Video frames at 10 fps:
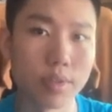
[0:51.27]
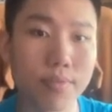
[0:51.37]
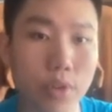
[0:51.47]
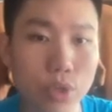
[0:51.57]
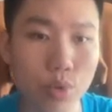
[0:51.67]
the
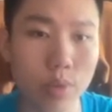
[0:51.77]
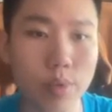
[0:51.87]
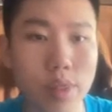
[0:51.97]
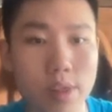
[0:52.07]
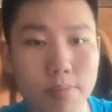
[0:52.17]
first one
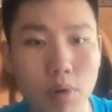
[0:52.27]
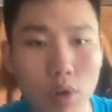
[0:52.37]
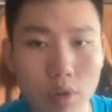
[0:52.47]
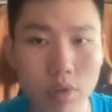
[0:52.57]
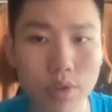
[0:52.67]
with a
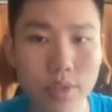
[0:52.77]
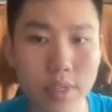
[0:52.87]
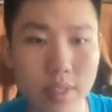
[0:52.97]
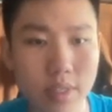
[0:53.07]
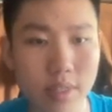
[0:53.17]
polar
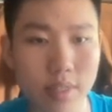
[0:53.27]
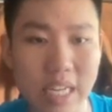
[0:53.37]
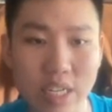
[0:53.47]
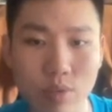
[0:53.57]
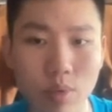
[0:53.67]
coordinate and the
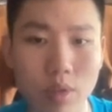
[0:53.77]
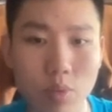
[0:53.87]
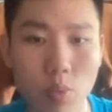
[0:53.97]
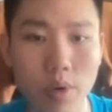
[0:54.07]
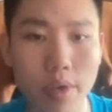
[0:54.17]
second
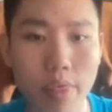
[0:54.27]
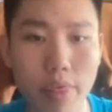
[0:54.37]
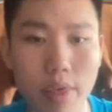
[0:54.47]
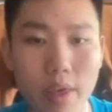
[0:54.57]
one with